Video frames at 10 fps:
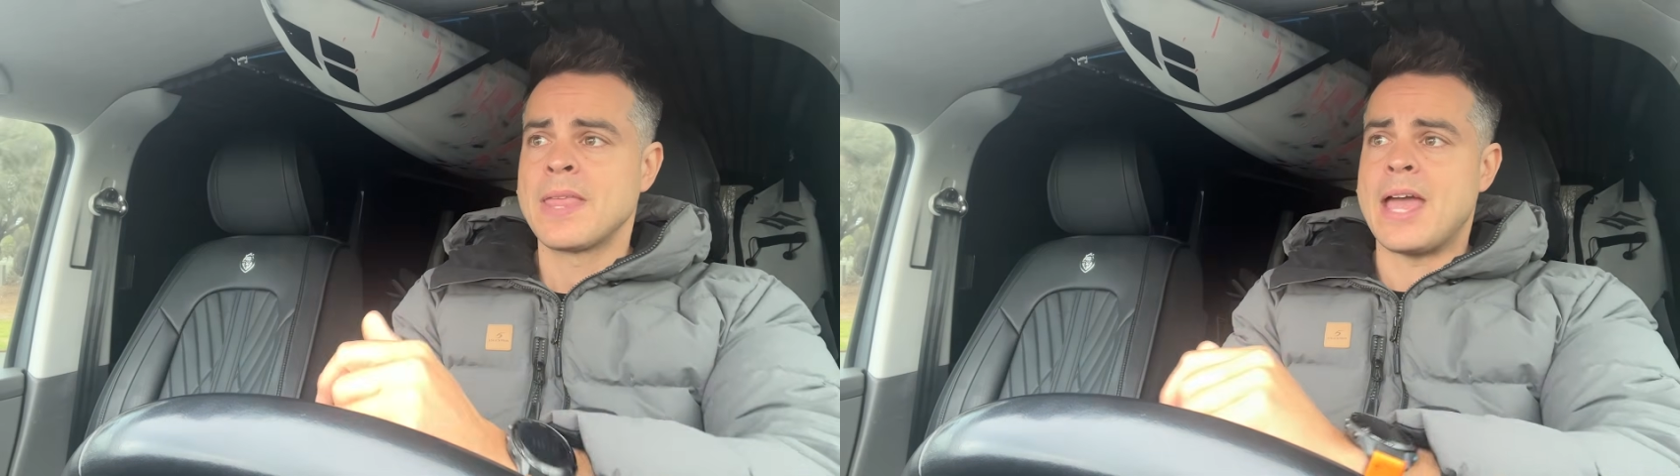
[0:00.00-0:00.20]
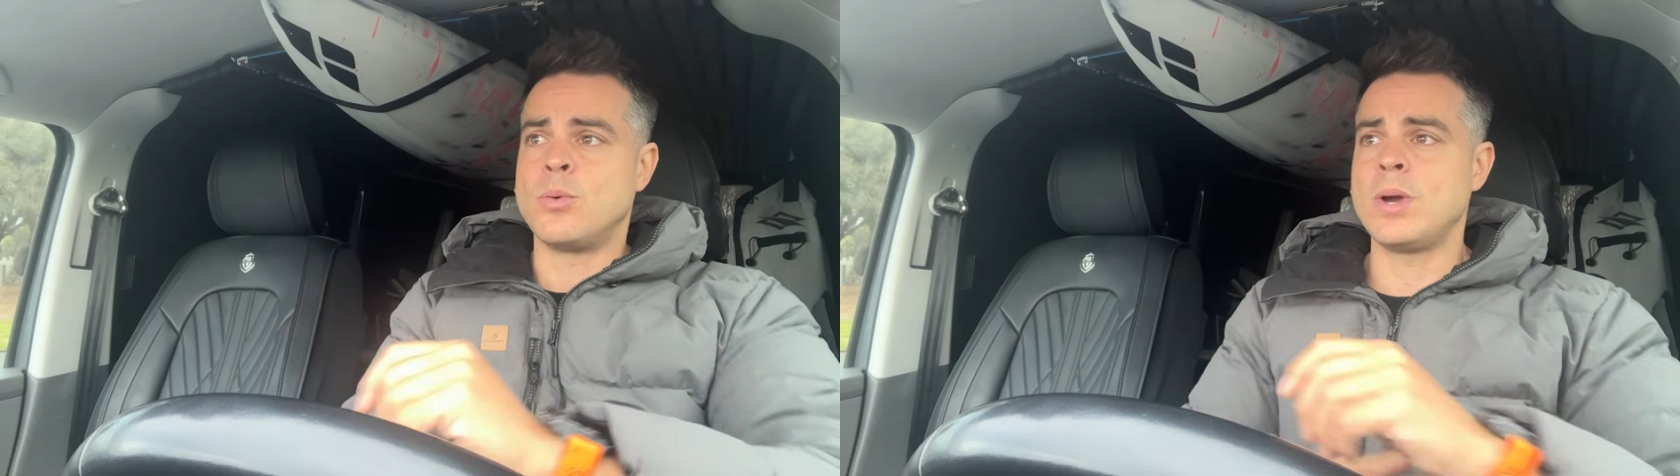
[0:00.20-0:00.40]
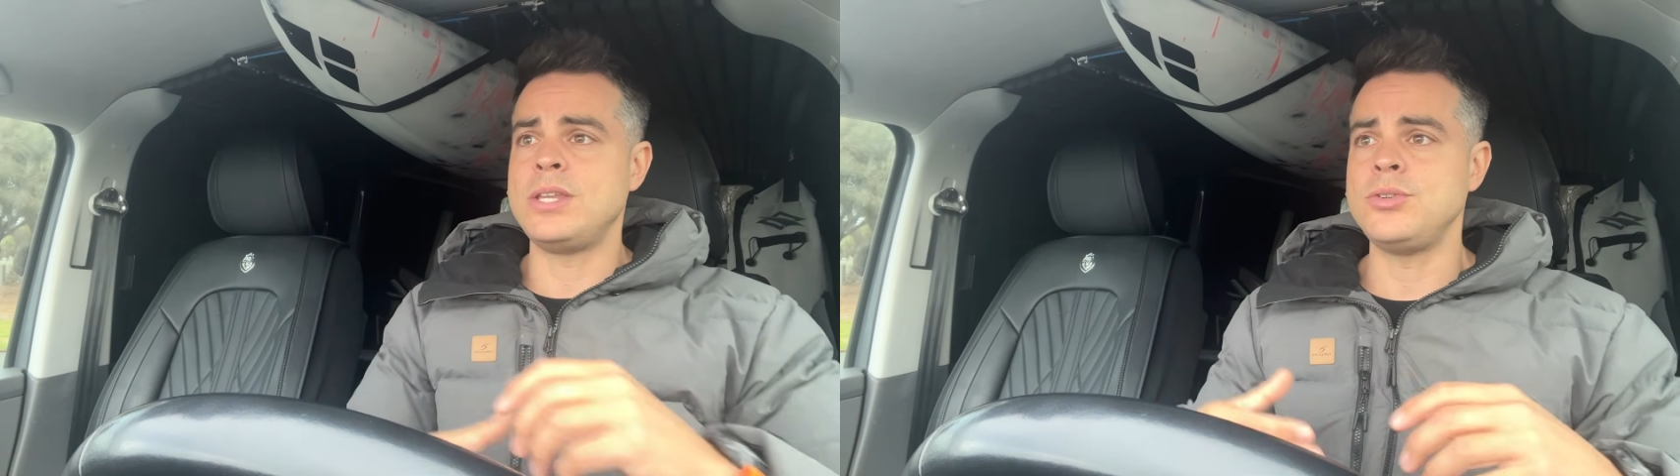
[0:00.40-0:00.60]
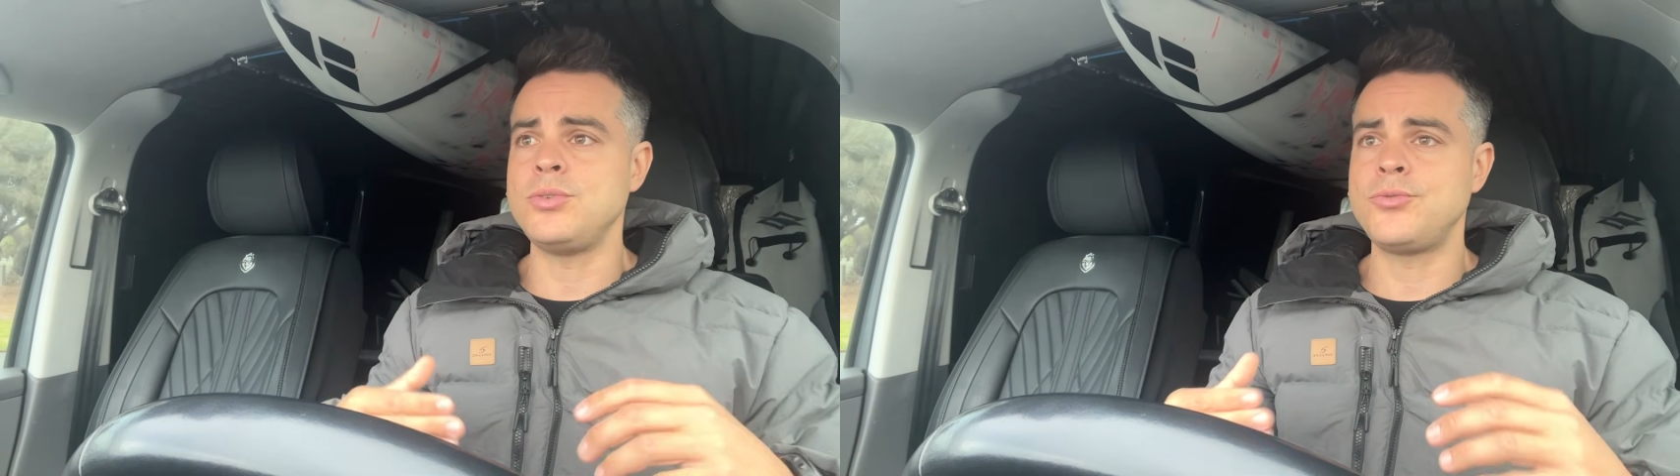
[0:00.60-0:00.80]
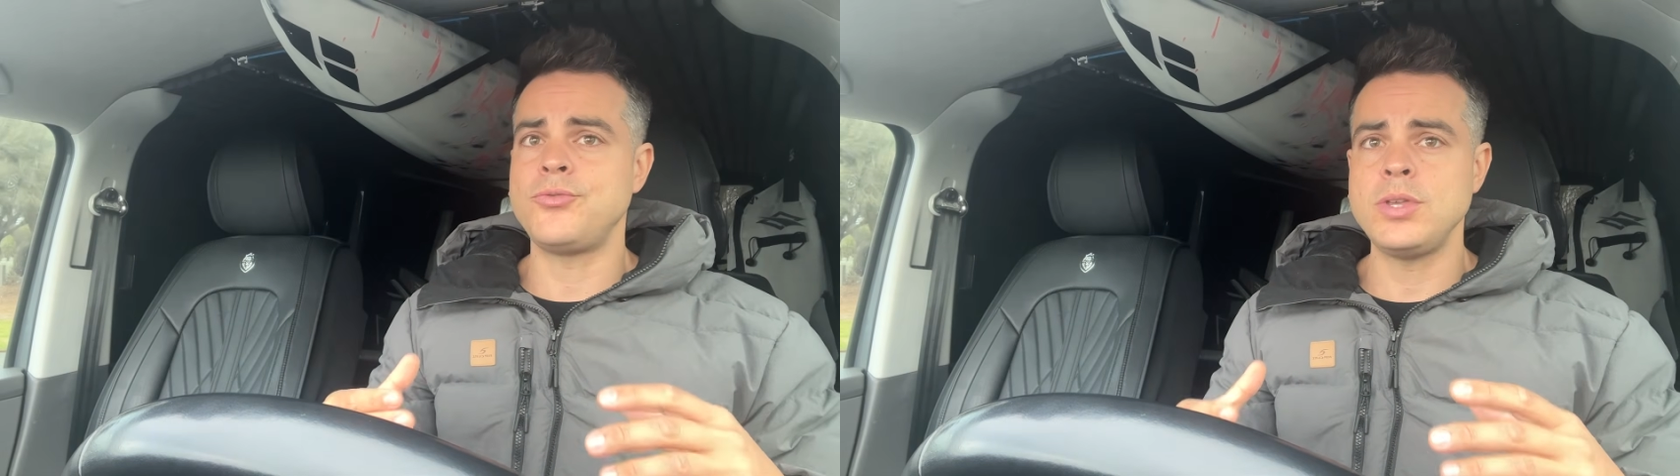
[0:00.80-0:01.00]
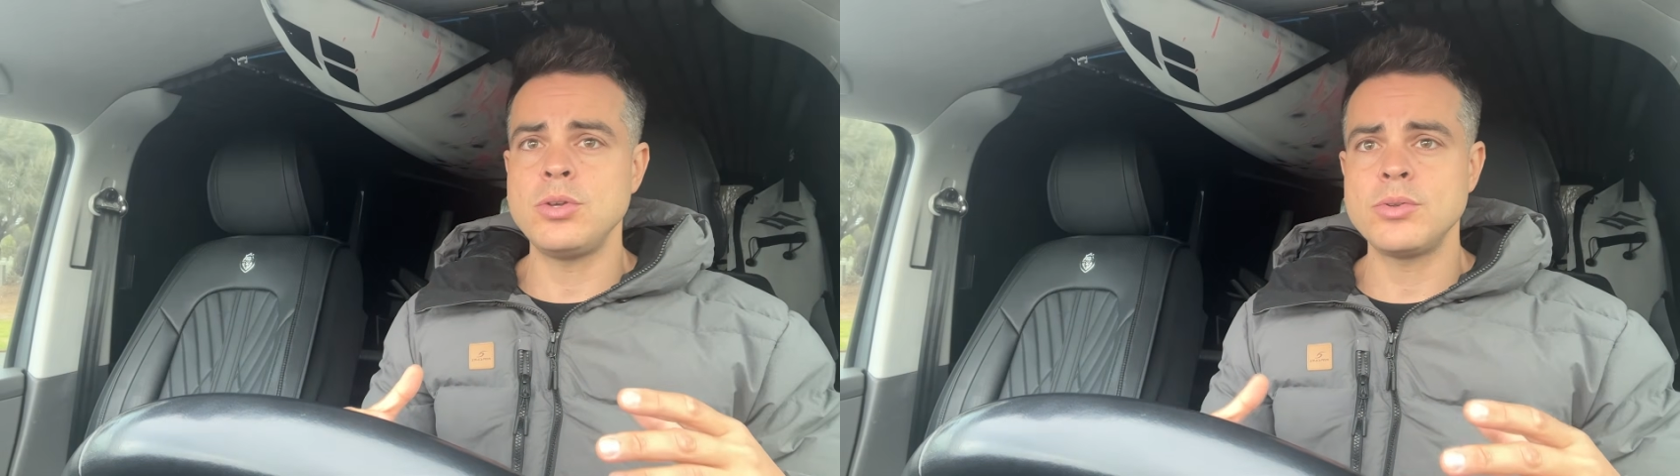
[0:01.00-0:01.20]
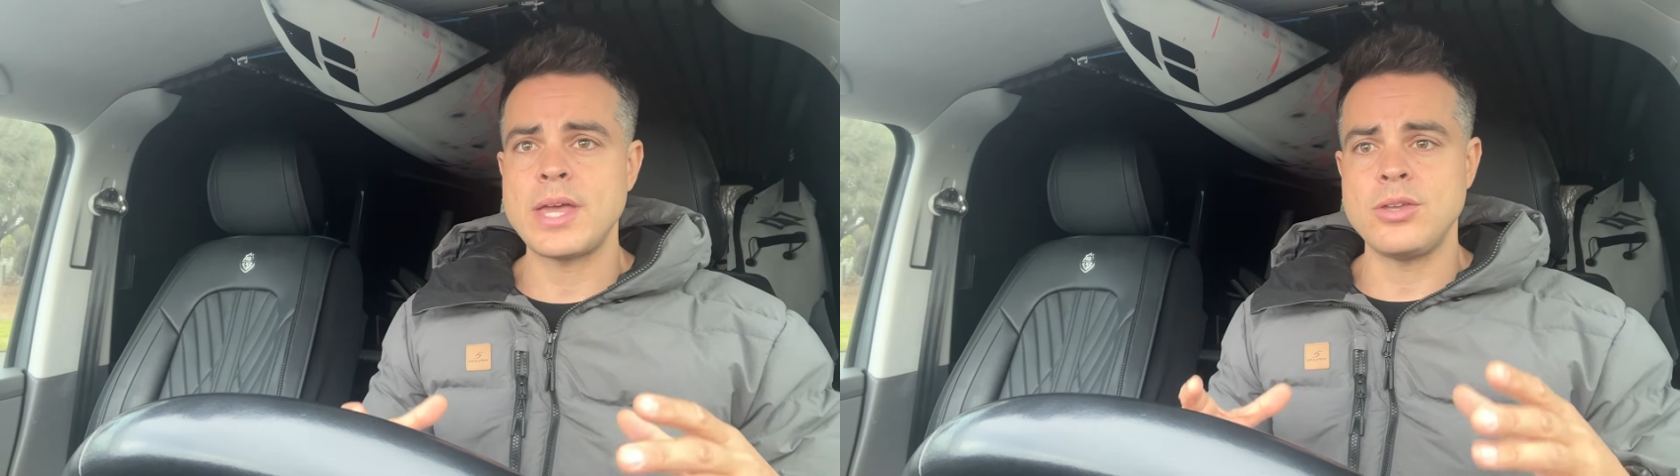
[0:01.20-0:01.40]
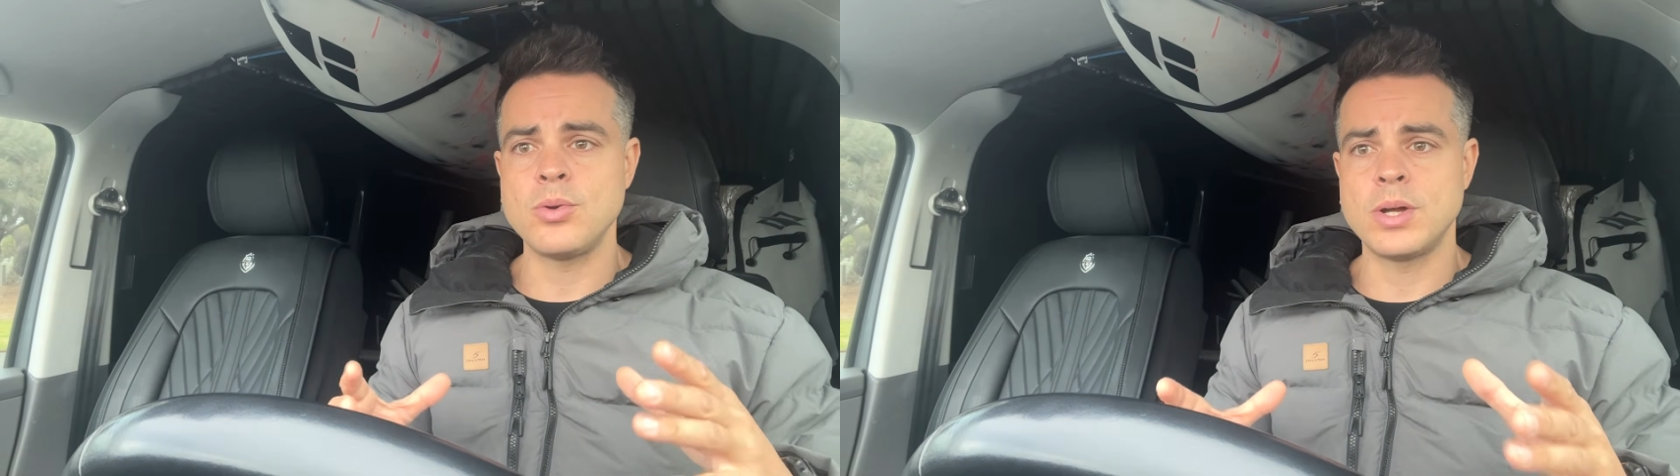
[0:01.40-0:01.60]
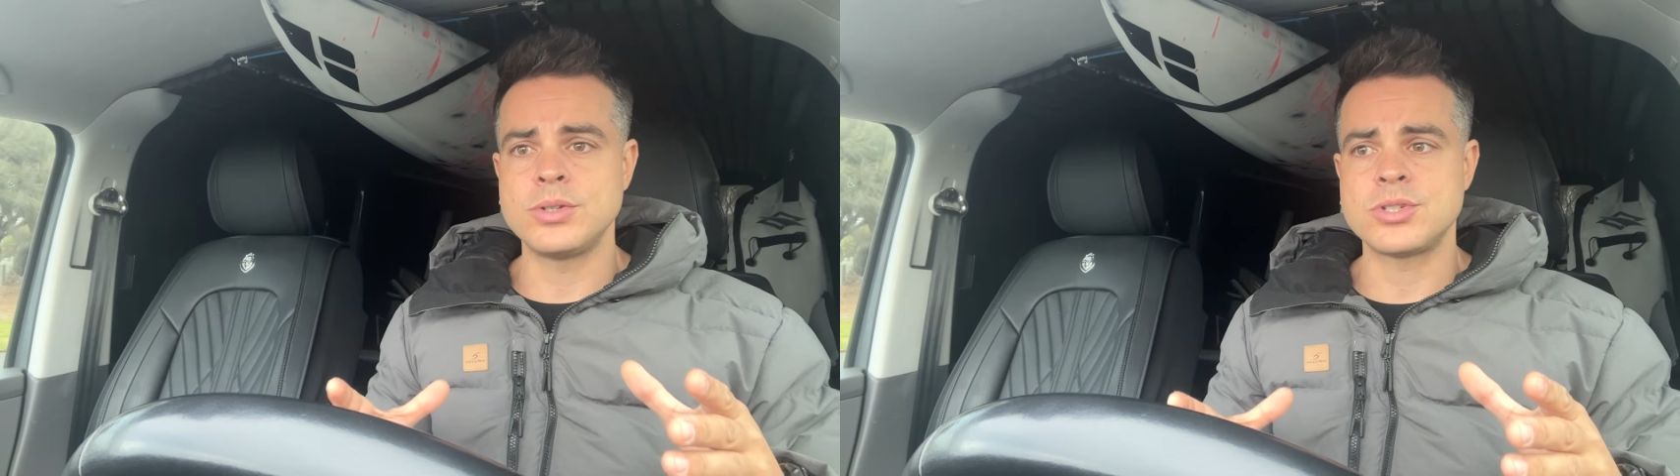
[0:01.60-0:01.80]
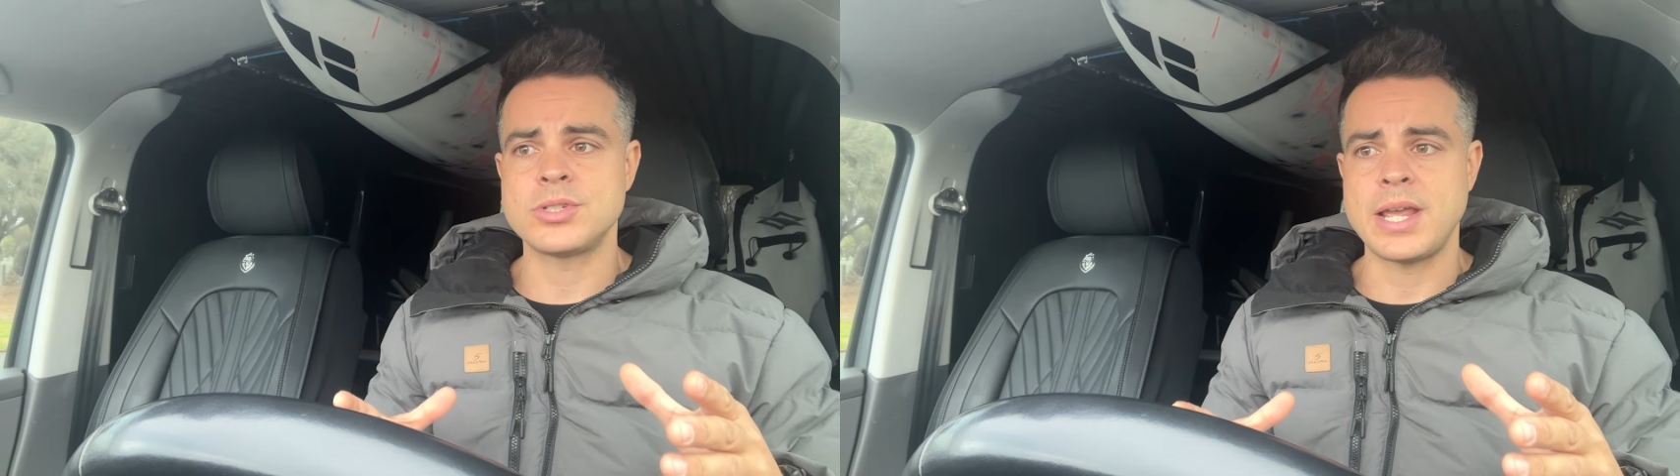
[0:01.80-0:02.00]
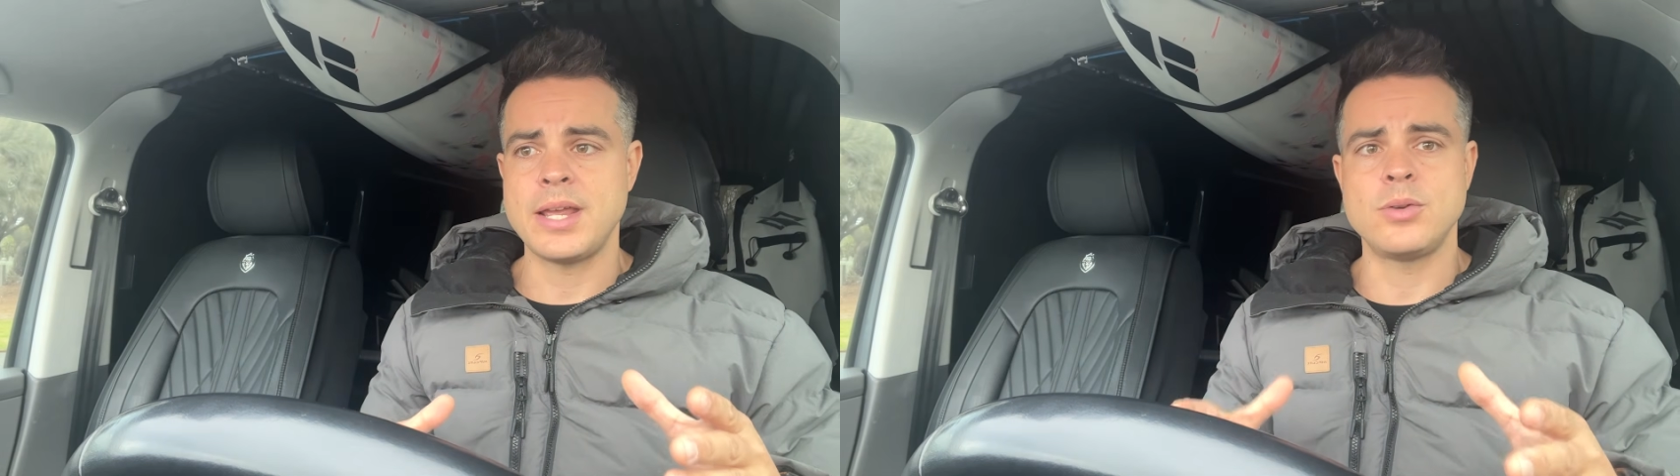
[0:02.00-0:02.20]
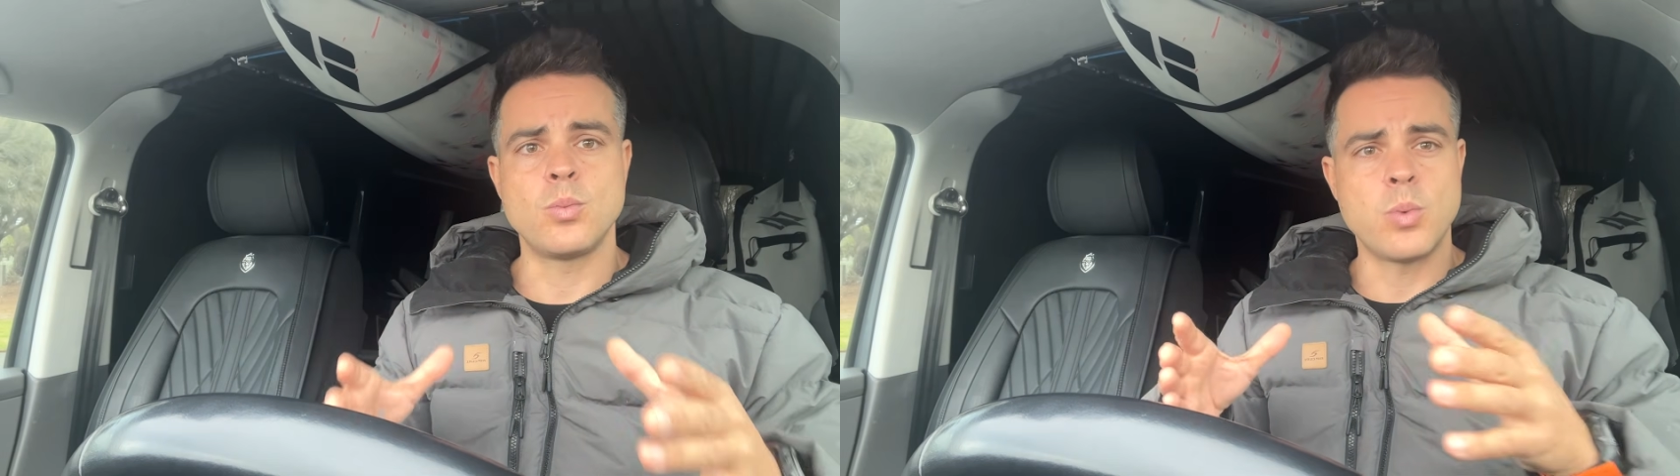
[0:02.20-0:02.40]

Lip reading: And when you feel that you understand